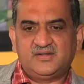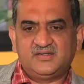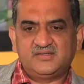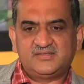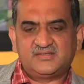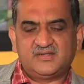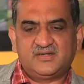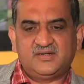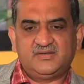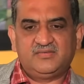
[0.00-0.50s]

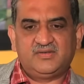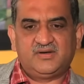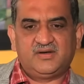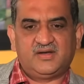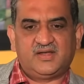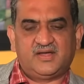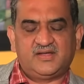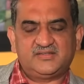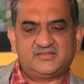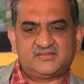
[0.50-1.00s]
initially, we
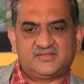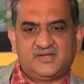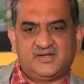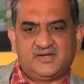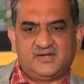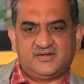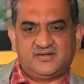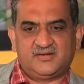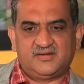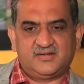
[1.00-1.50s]
realized
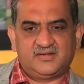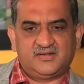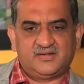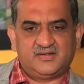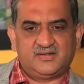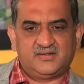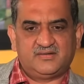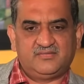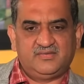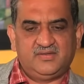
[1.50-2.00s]
that
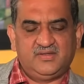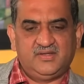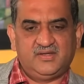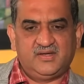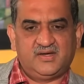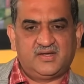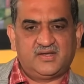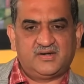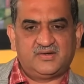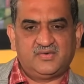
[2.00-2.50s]
we
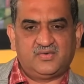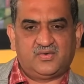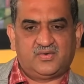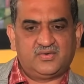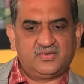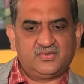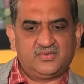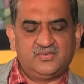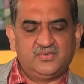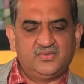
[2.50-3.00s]
are
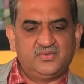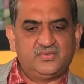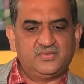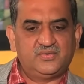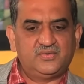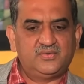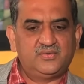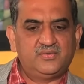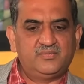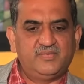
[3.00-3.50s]
not going
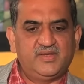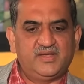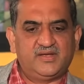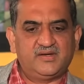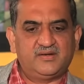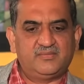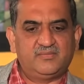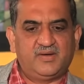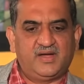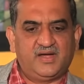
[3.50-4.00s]
to make
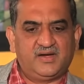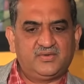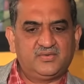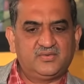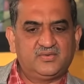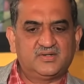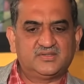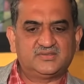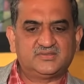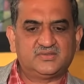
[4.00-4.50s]
it back to
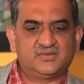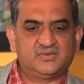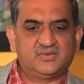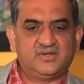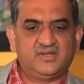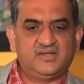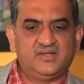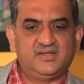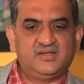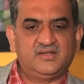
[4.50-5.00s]

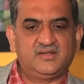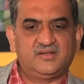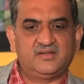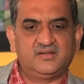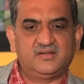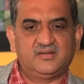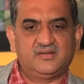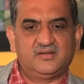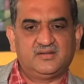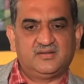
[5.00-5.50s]
Gadchiroli
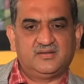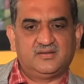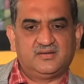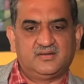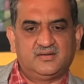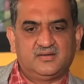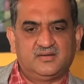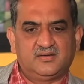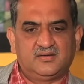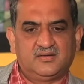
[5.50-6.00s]

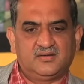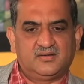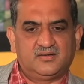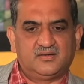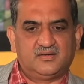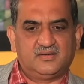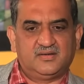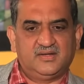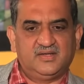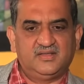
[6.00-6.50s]

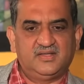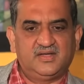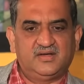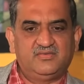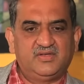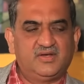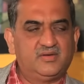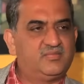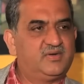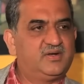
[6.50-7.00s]
in the
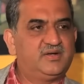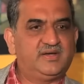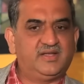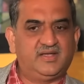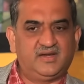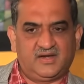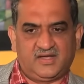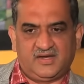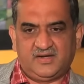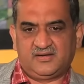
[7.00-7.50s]
available
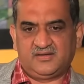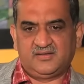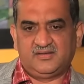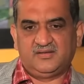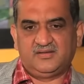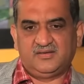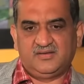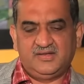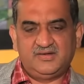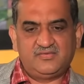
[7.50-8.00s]
daylight.
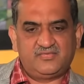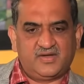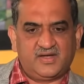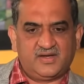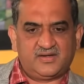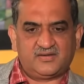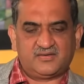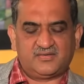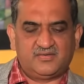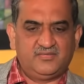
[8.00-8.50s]
In
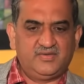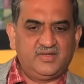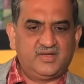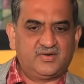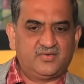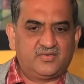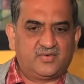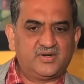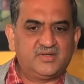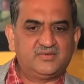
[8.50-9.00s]
fact, we are
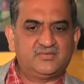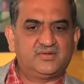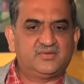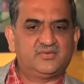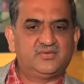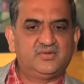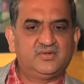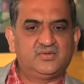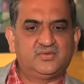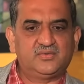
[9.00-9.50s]
not even
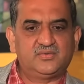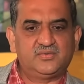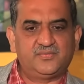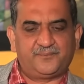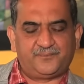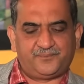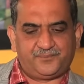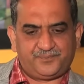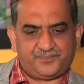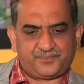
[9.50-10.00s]
going to
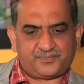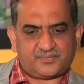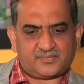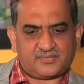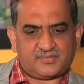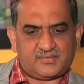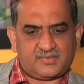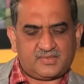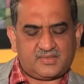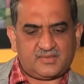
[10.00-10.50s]

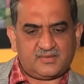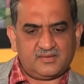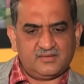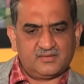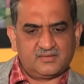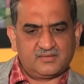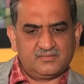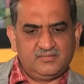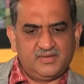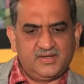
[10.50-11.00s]

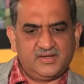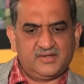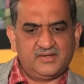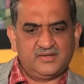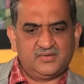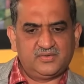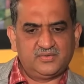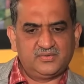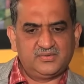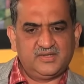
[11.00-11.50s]
make
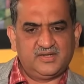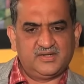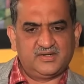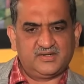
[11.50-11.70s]
it to the